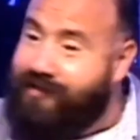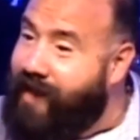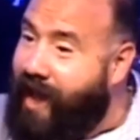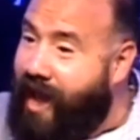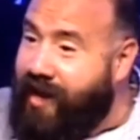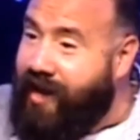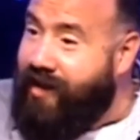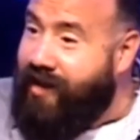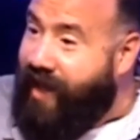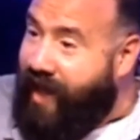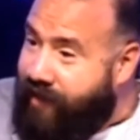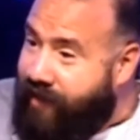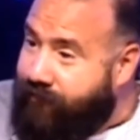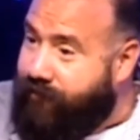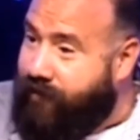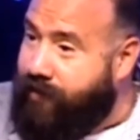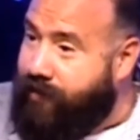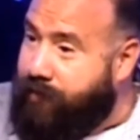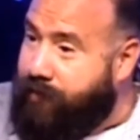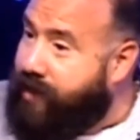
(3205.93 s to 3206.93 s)
not in
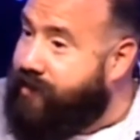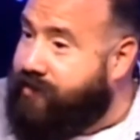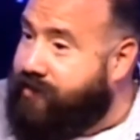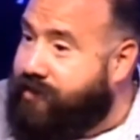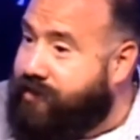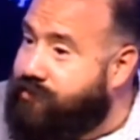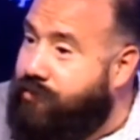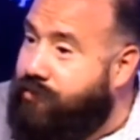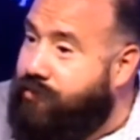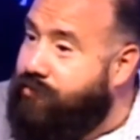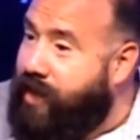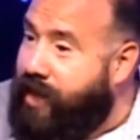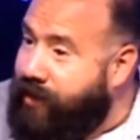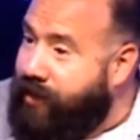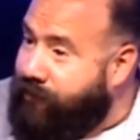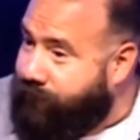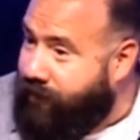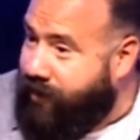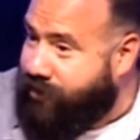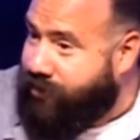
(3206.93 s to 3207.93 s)
heaven because there's no need
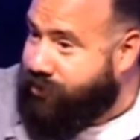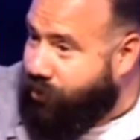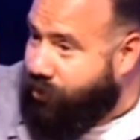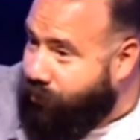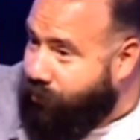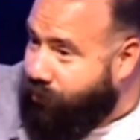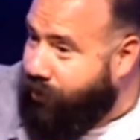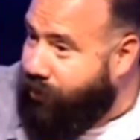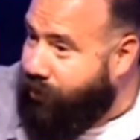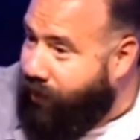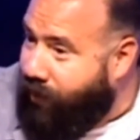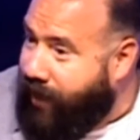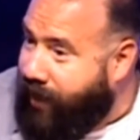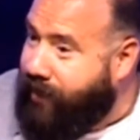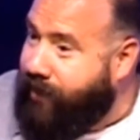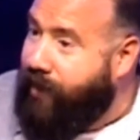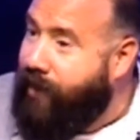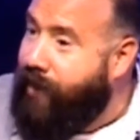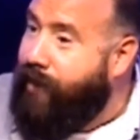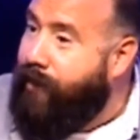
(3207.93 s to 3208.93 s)
for us to rule and reign,